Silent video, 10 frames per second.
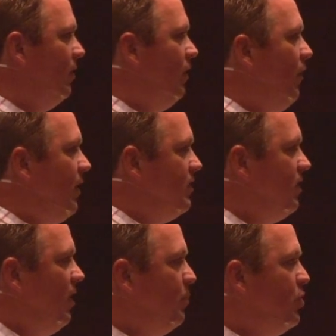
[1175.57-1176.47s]
That's
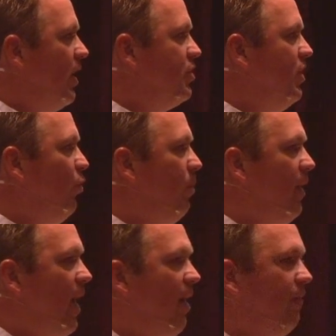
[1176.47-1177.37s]
an objection that we may
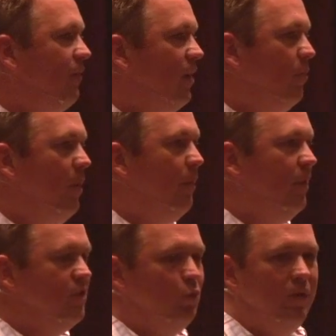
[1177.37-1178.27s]
have to commitment,
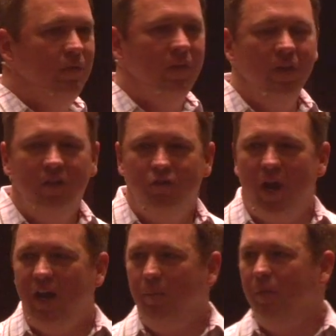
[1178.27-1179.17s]
is we've
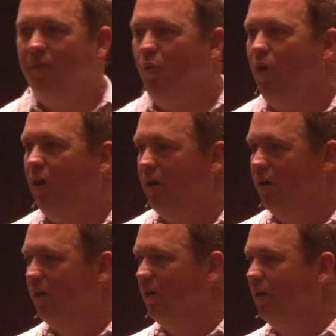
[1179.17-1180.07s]
tried it before,
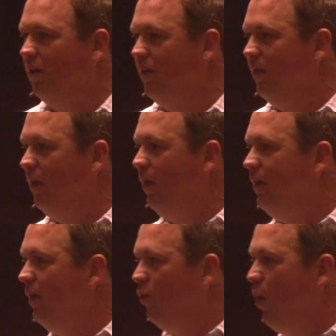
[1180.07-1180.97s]
and it
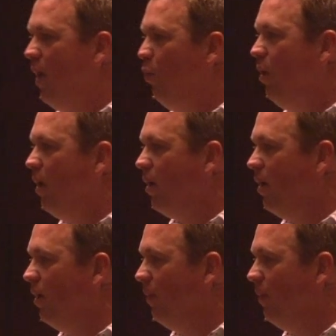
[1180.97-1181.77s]
didn't quite work.